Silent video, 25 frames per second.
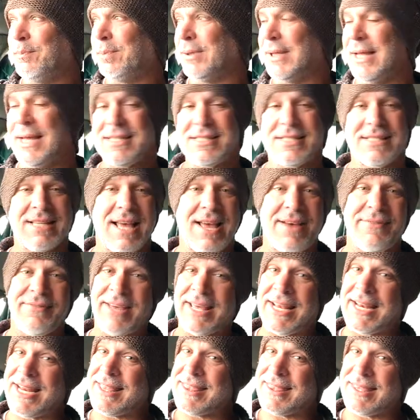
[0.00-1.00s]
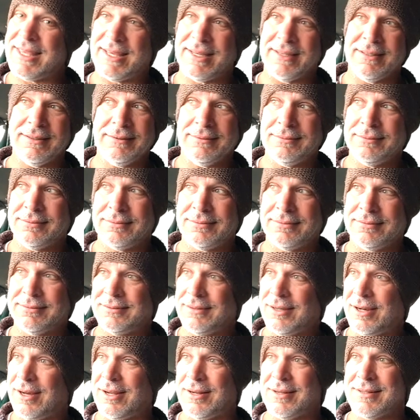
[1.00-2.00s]
blessed to have anything,
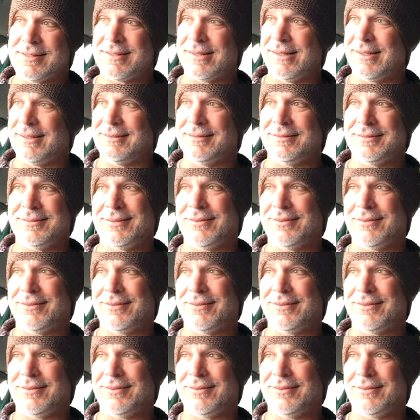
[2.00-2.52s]
honestly,